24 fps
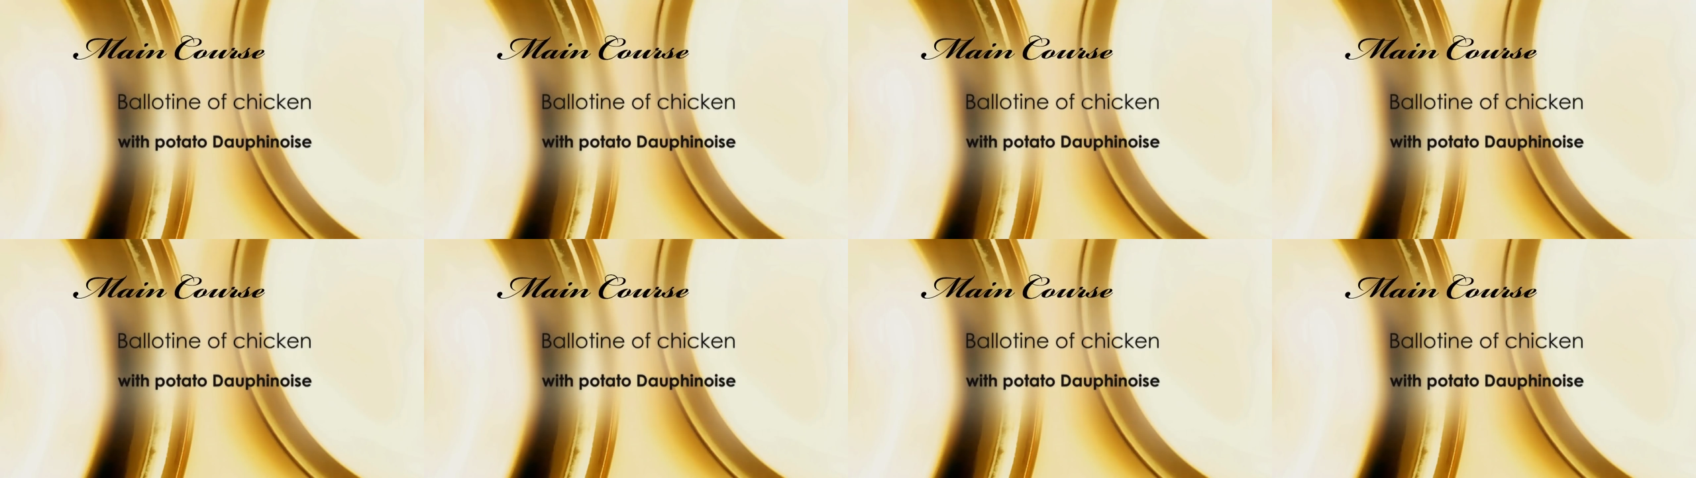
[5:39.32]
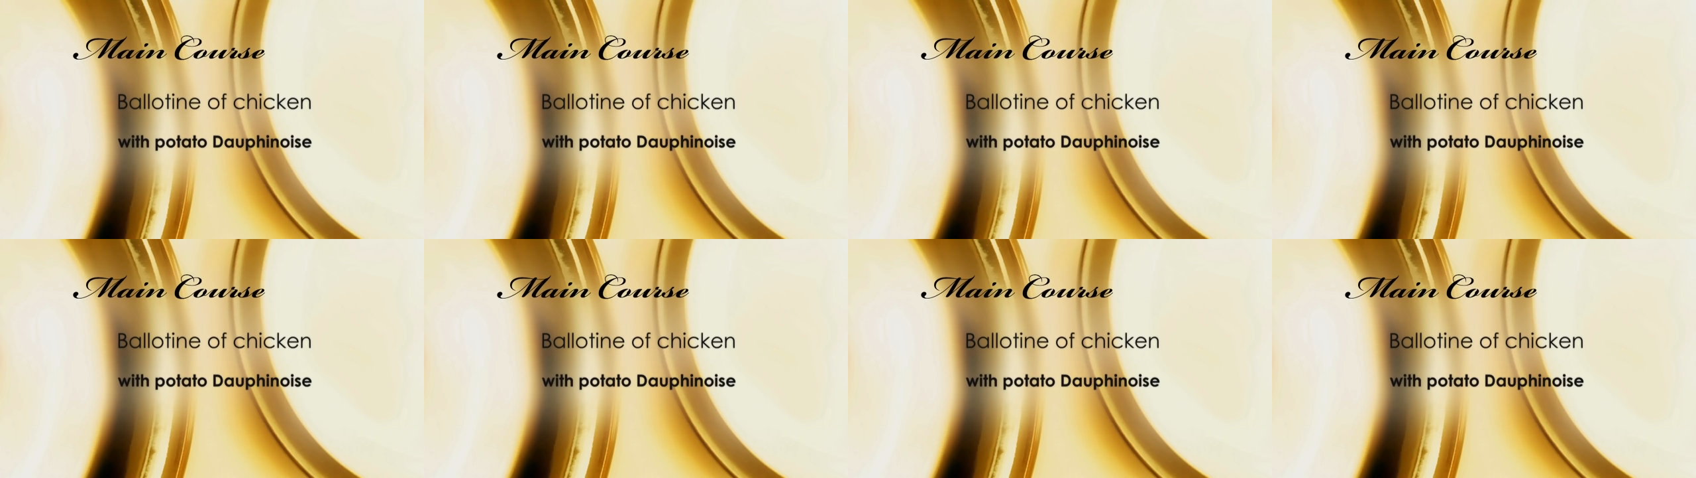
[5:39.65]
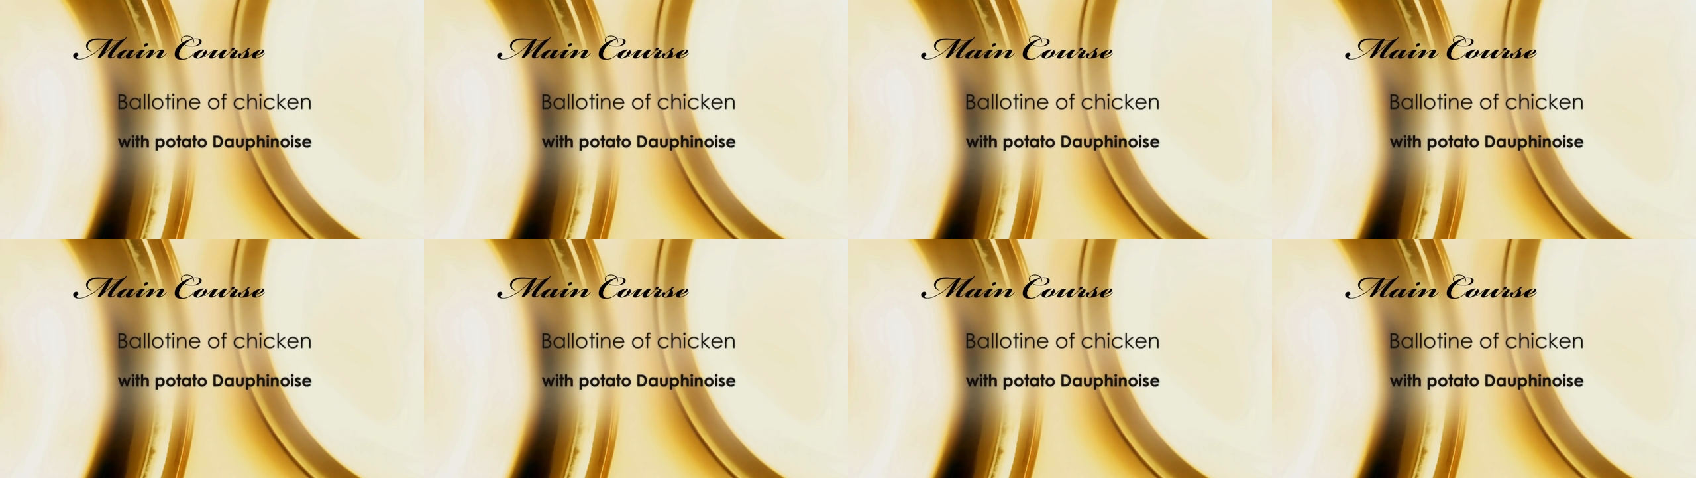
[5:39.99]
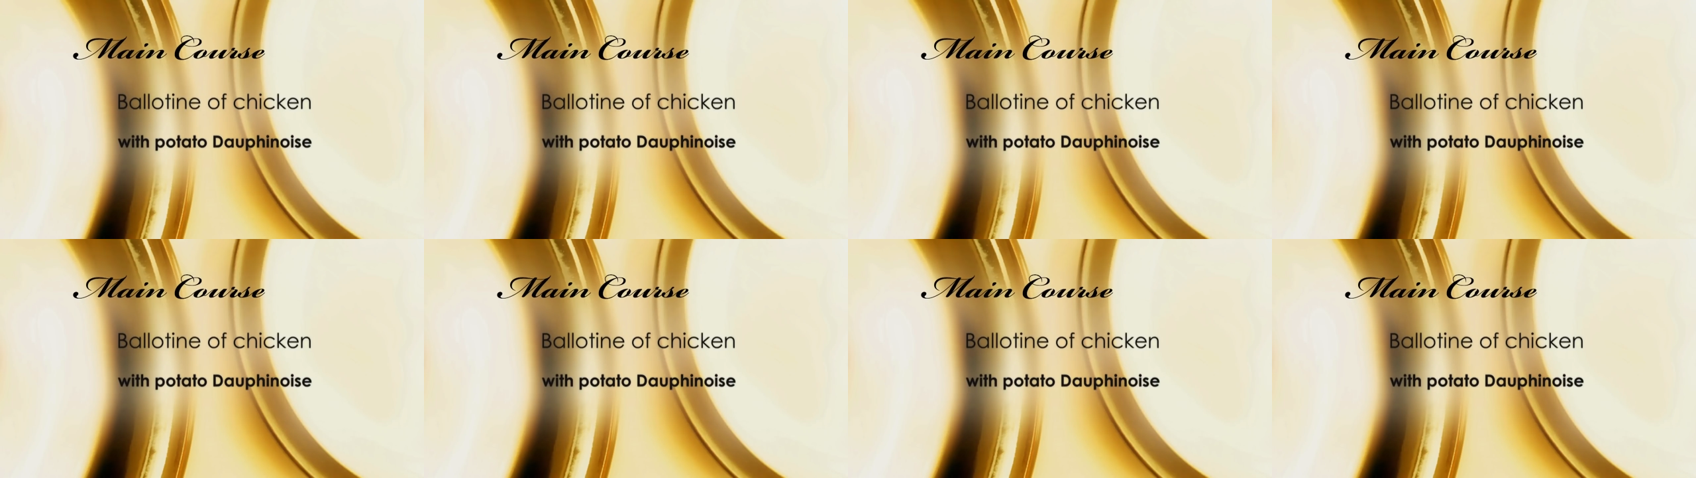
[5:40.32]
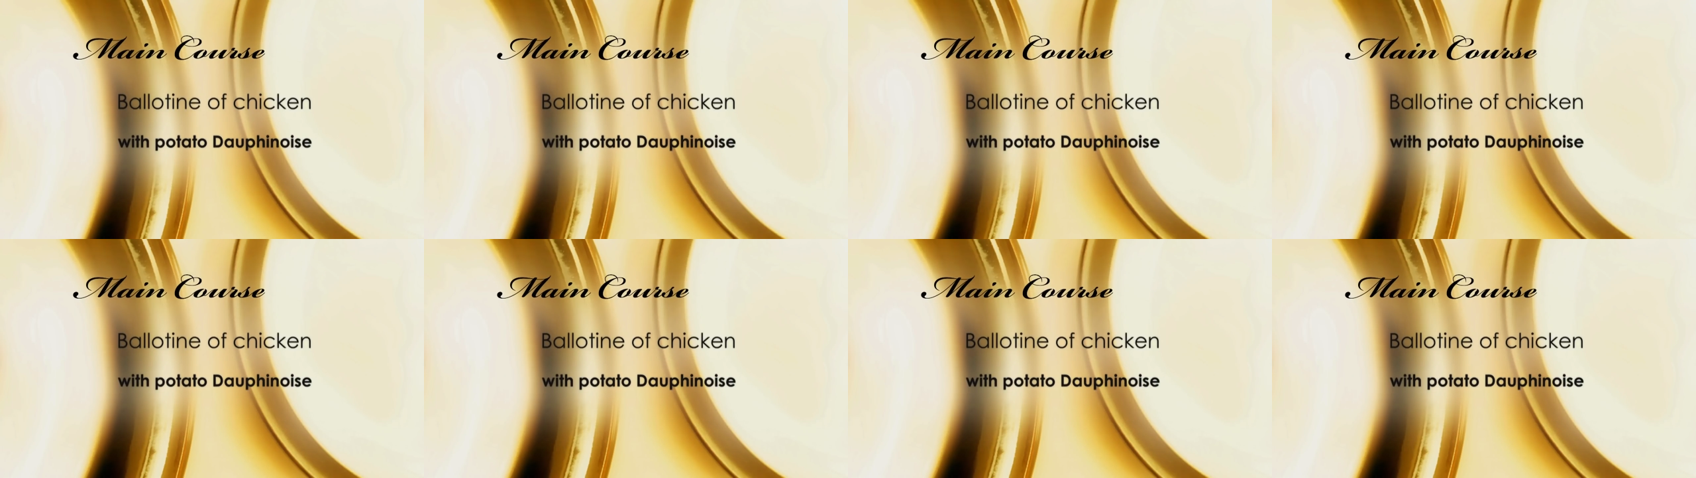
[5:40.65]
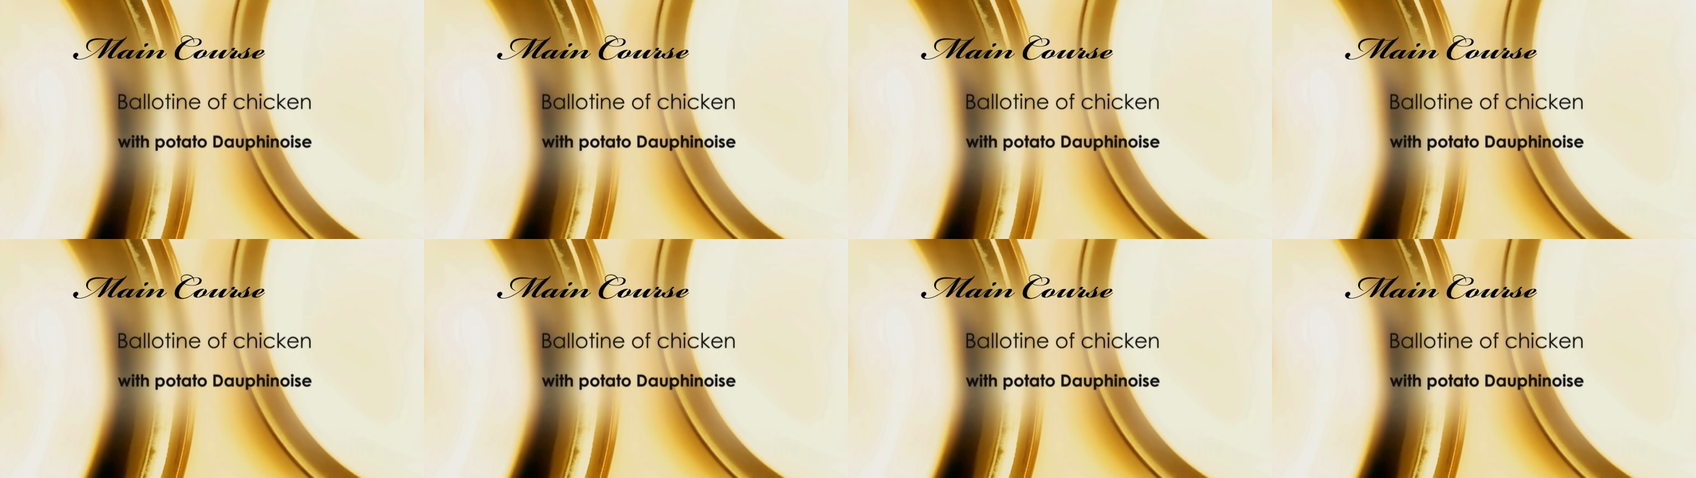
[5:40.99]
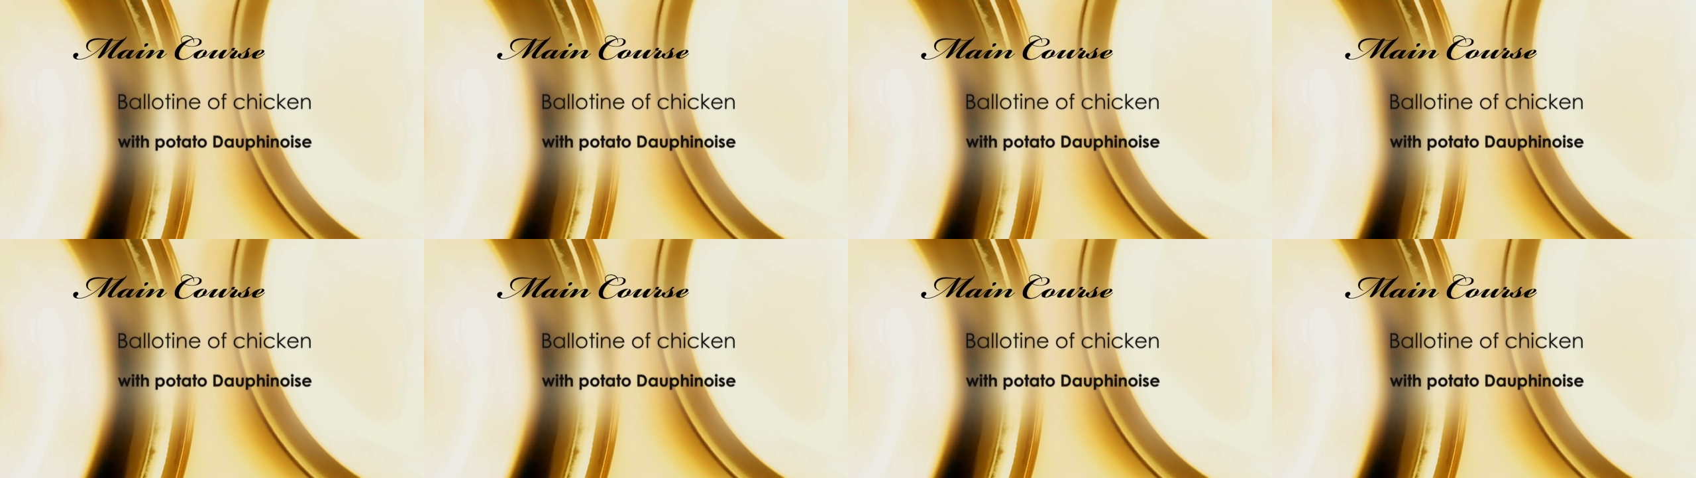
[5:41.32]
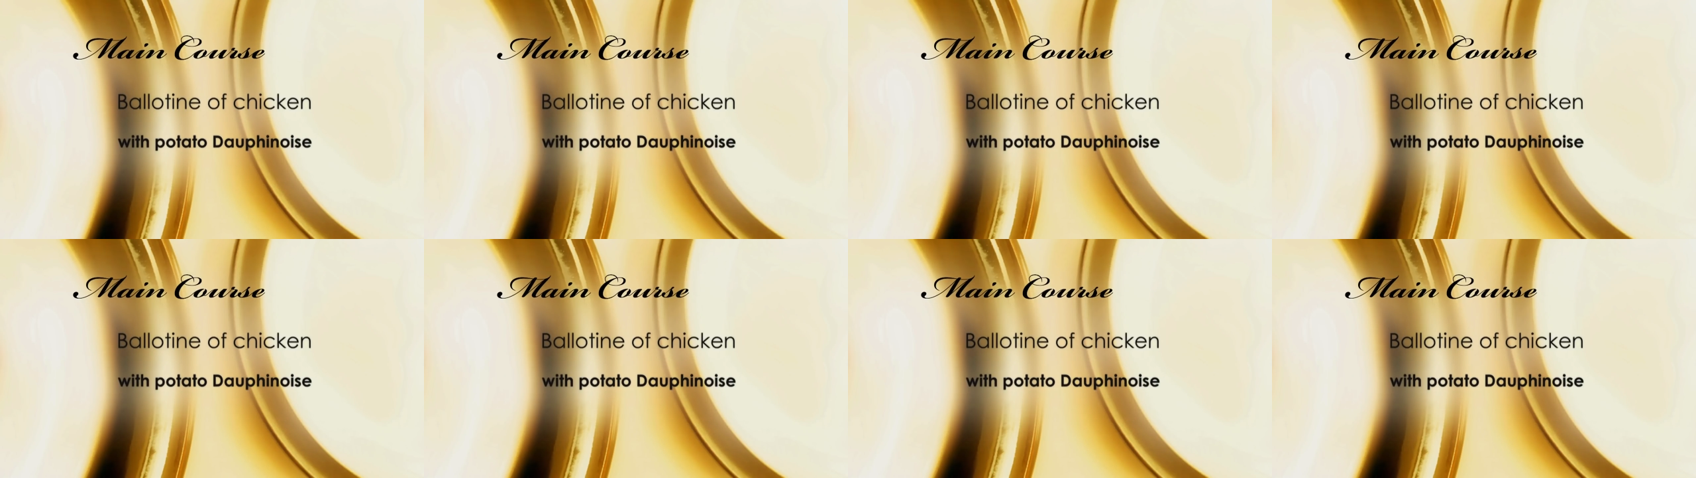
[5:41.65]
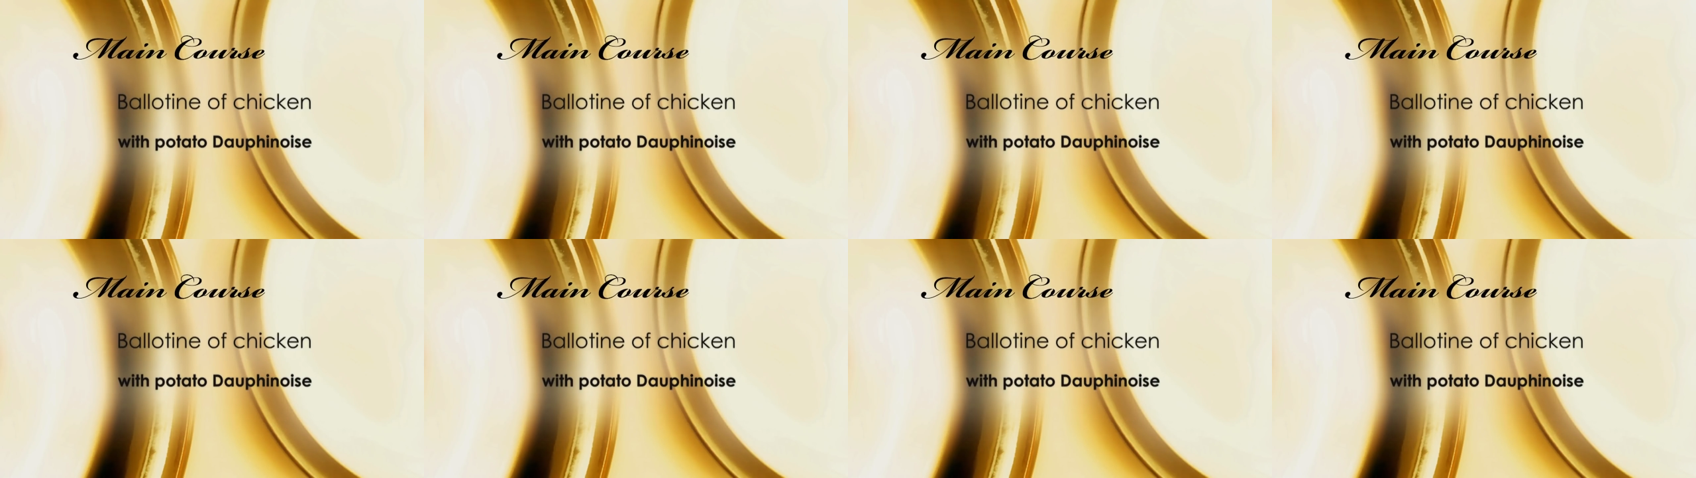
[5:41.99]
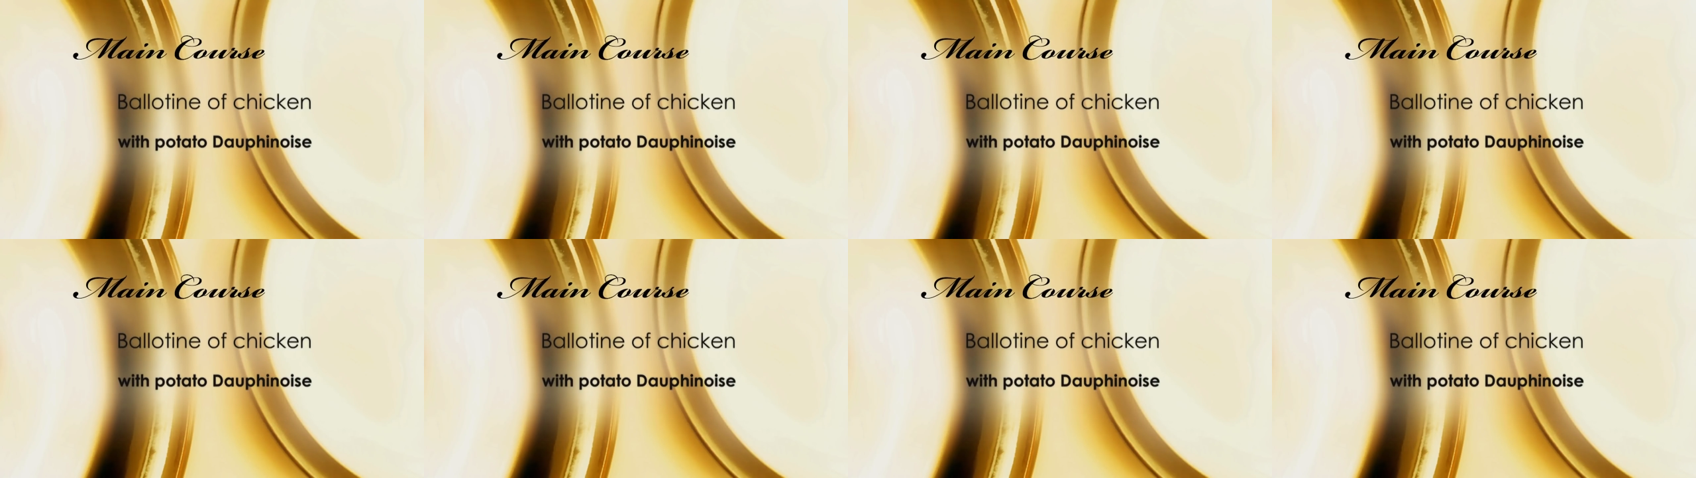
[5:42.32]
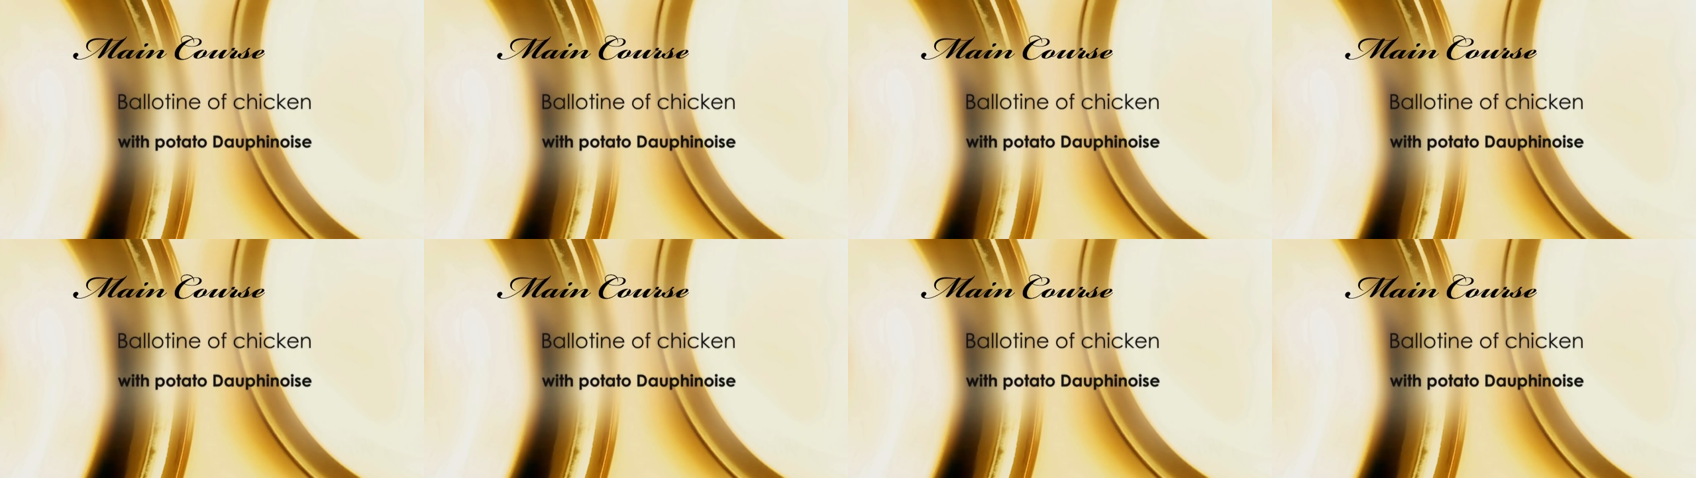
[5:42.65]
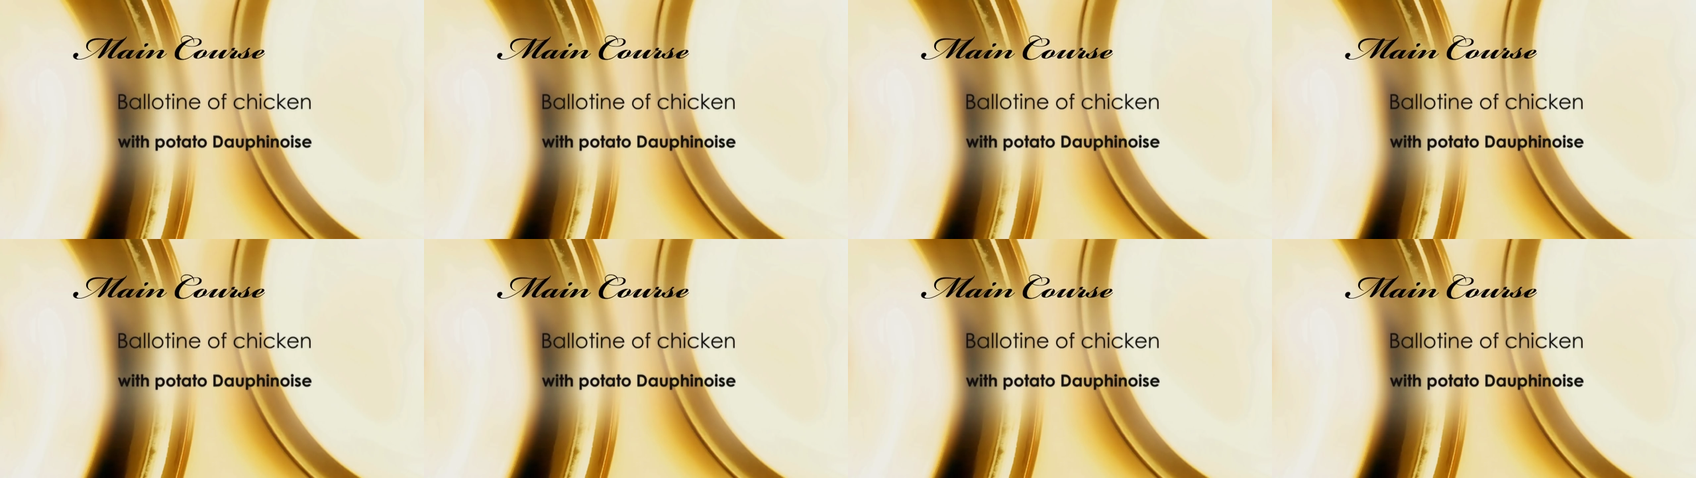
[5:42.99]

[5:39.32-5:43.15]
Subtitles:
No face is visible, so there are no lips to read.